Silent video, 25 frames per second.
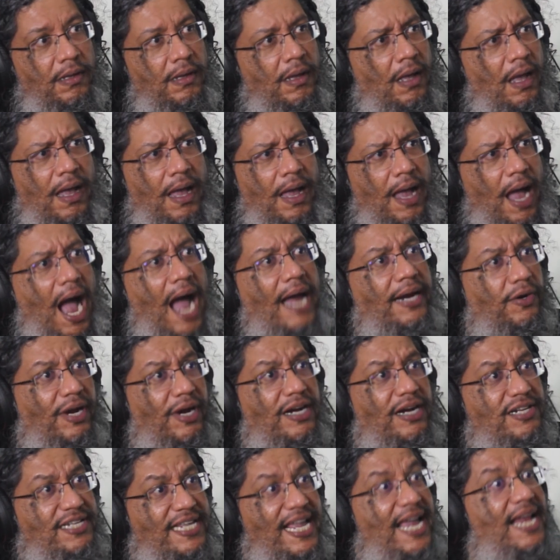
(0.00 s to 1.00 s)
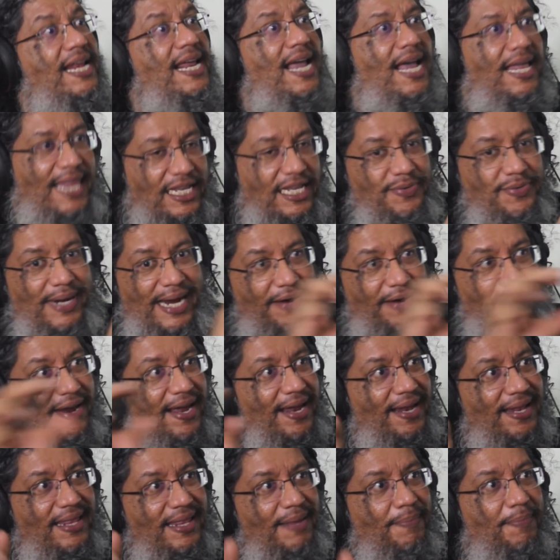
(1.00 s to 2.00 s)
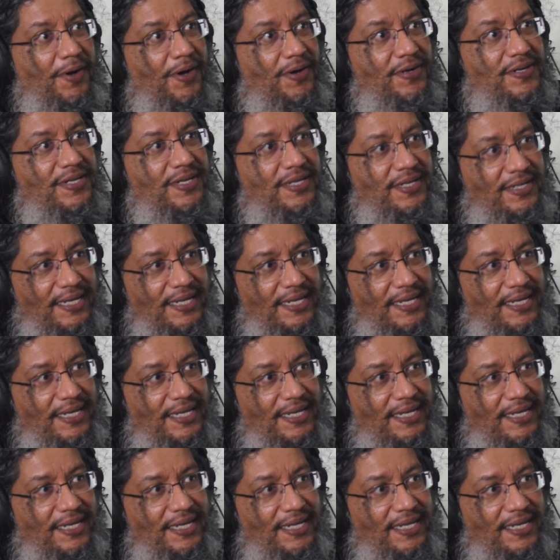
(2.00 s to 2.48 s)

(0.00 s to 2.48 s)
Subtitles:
I don't know why everybody likes this guy,